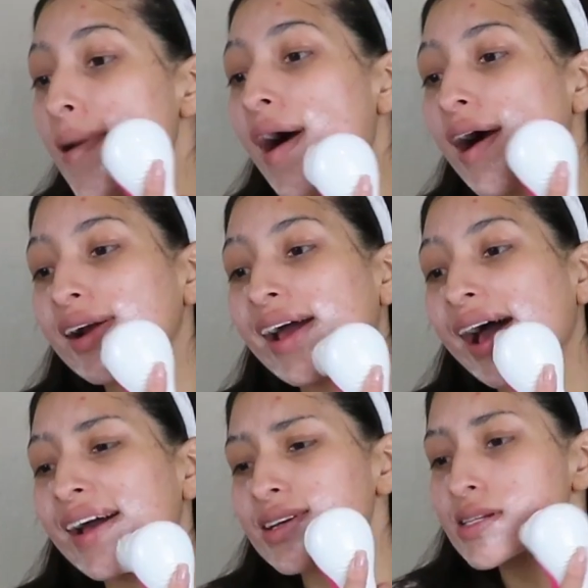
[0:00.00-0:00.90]
hard
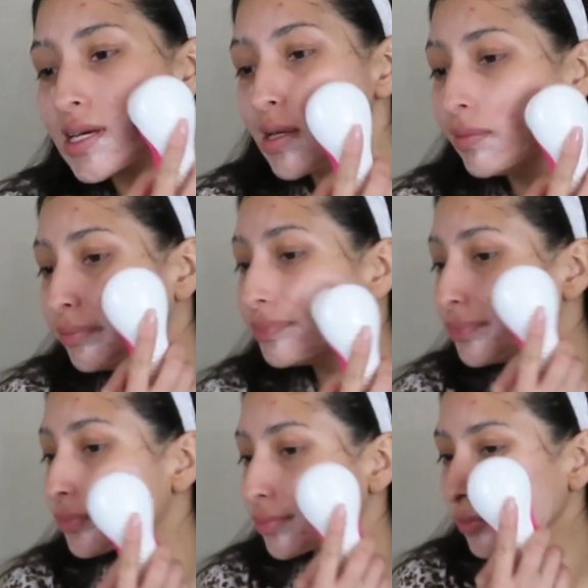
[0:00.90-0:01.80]
acne,
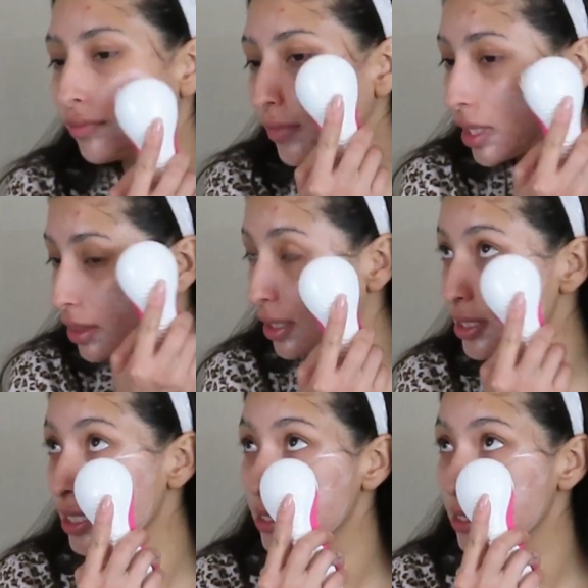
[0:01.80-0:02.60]
this